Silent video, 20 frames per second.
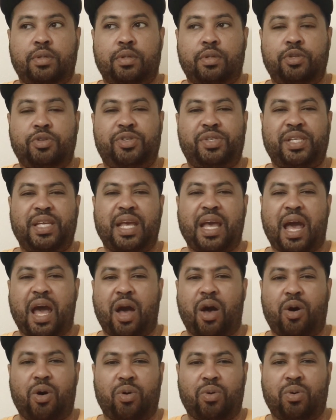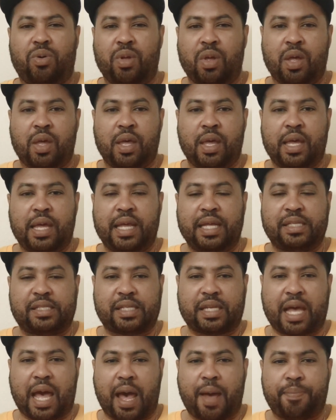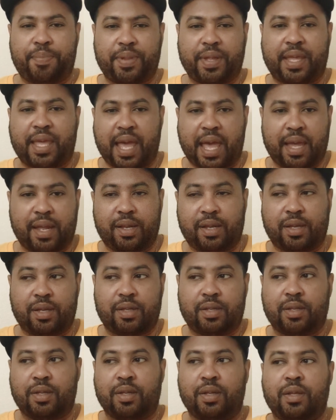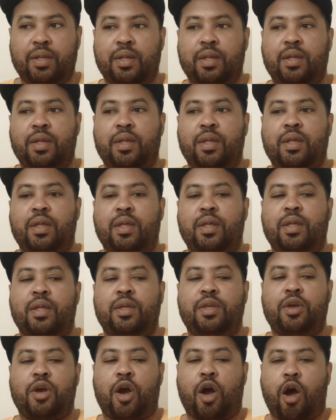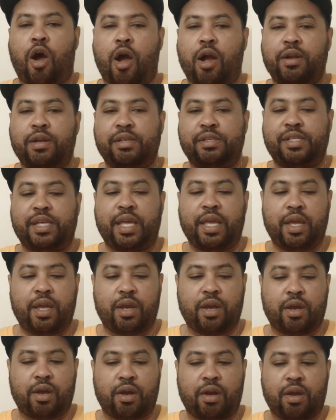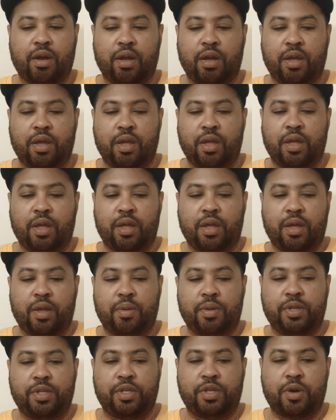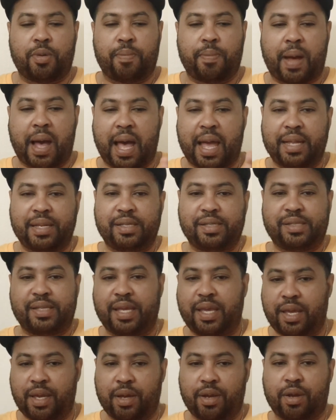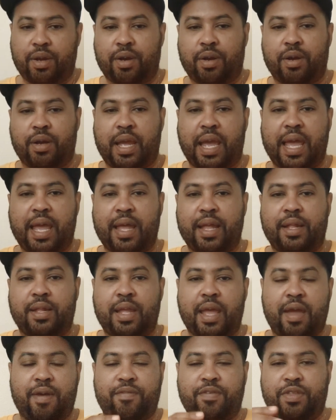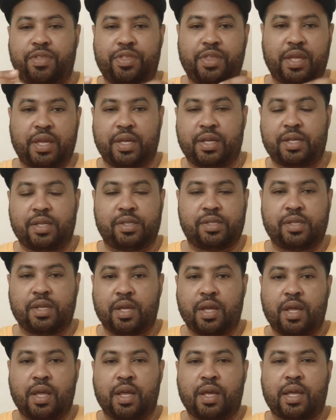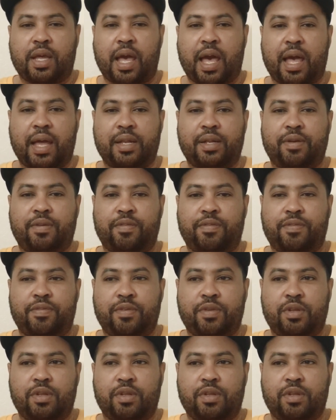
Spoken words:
You see how it's complicated. Your heart is here, your mind is here, and everything is kind of